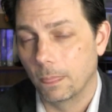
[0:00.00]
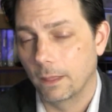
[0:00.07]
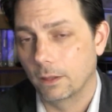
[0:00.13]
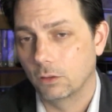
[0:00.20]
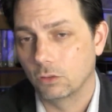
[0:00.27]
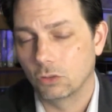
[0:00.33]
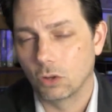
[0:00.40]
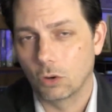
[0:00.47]

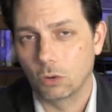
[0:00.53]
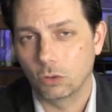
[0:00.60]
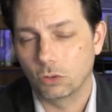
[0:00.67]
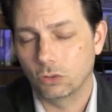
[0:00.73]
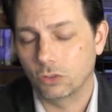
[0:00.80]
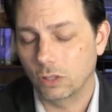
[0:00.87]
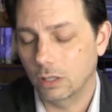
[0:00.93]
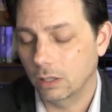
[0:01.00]
So you
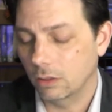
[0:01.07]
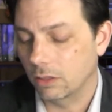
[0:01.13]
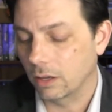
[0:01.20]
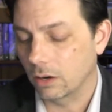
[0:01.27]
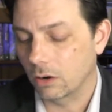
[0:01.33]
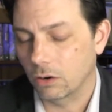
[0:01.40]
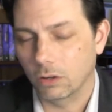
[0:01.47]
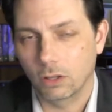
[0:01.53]
see
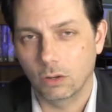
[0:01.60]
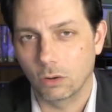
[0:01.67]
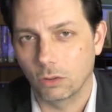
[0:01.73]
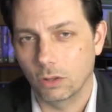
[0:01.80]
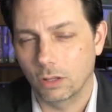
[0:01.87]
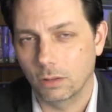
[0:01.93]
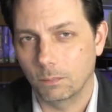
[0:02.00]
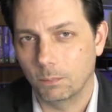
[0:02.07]
there, the